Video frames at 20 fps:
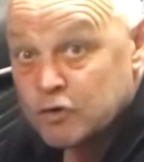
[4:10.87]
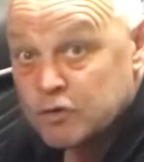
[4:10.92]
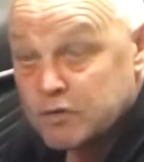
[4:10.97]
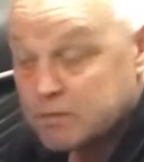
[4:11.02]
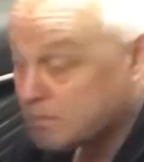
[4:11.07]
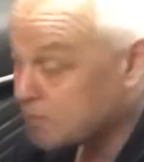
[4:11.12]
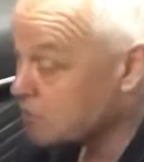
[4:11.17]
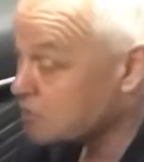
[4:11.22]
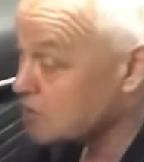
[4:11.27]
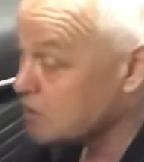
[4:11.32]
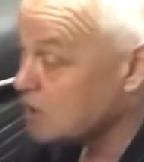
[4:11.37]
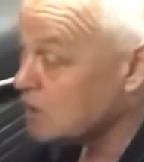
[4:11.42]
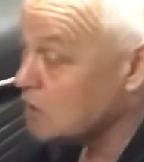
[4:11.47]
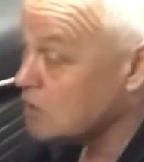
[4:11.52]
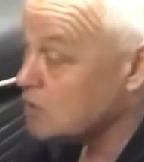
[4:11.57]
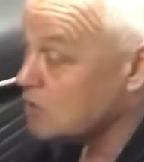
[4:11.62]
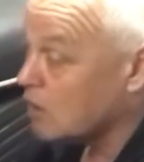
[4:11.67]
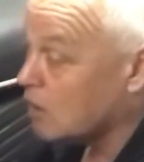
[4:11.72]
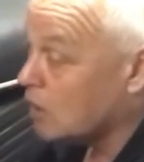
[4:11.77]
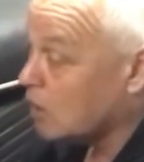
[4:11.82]
the
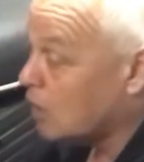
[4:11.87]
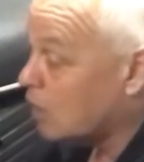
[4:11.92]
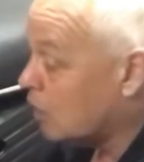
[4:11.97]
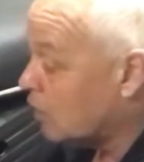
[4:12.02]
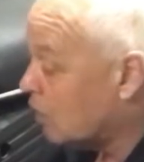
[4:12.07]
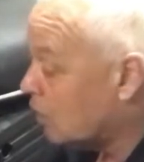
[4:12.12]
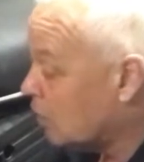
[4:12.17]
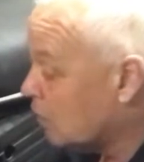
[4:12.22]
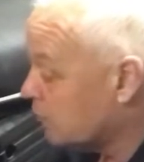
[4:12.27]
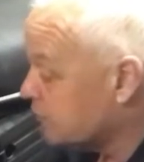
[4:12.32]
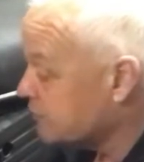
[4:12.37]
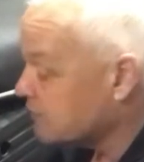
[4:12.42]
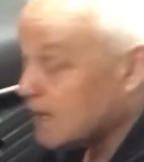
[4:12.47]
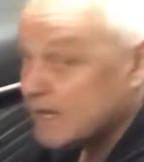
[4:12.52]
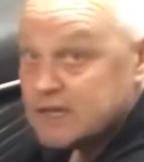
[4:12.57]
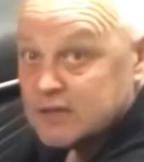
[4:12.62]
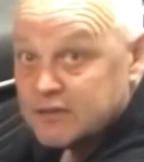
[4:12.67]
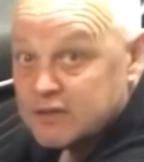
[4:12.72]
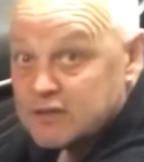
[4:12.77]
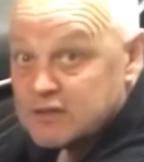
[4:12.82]
procedure of
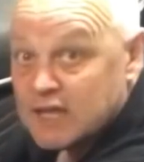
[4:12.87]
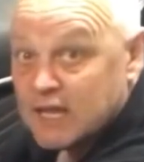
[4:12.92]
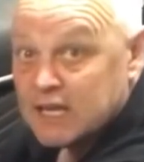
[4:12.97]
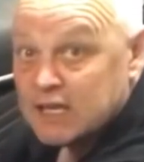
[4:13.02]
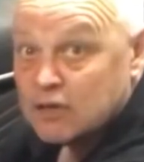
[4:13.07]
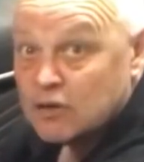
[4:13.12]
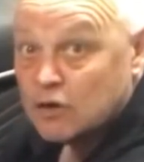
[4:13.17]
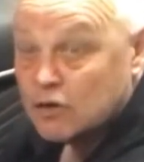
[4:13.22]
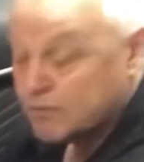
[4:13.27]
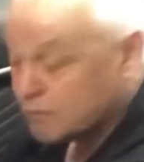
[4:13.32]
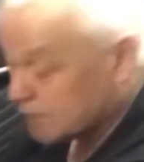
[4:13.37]
taking the tank off,